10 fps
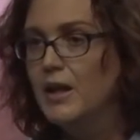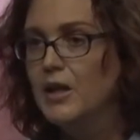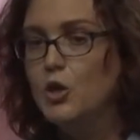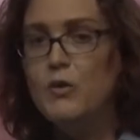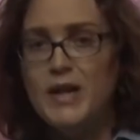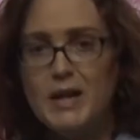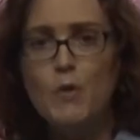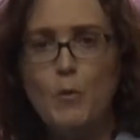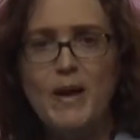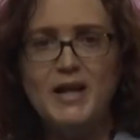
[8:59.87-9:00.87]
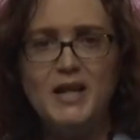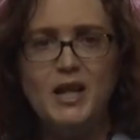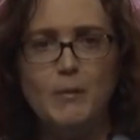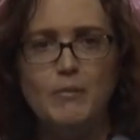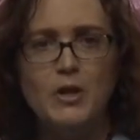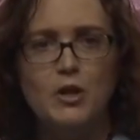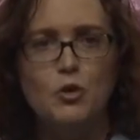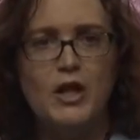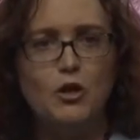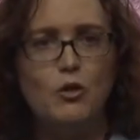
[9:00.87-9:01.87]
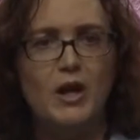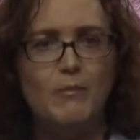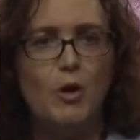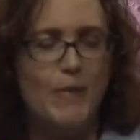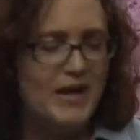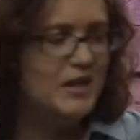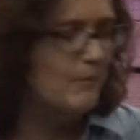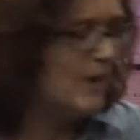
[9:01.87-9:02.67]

You need momentum. You get momentum